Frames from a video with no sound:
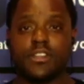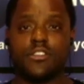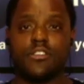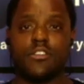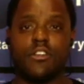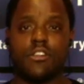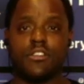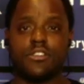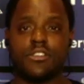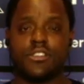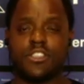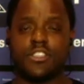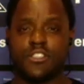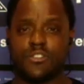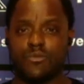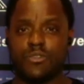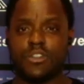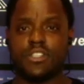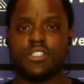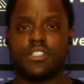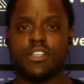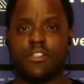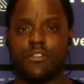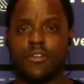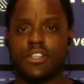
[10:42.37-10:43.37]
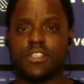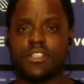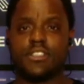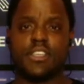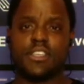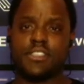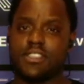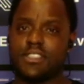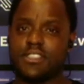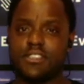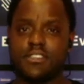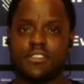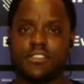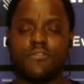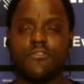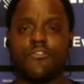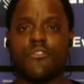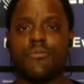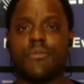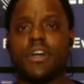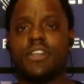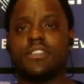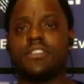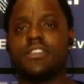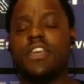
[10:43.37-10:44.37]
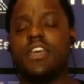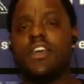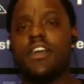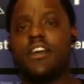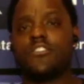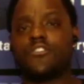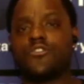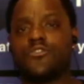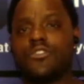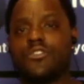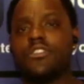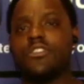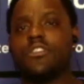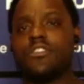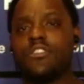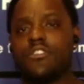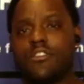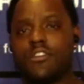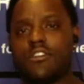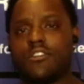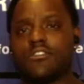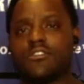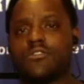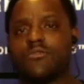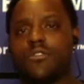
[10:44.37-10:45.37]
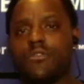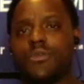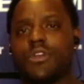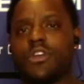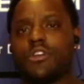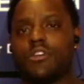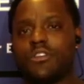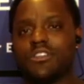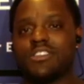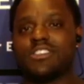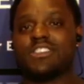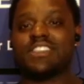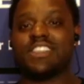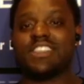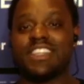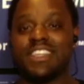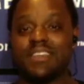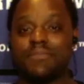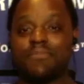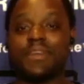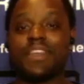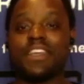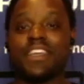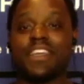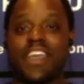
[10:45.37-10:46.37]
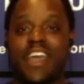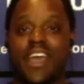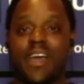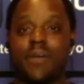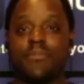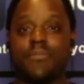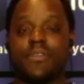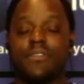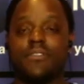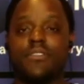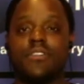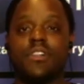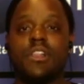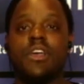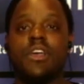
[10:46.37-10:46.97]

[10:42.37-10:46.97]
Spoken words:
This is what Deloitte says. This isn't from us. $1 trillion is what we call sleeping capital.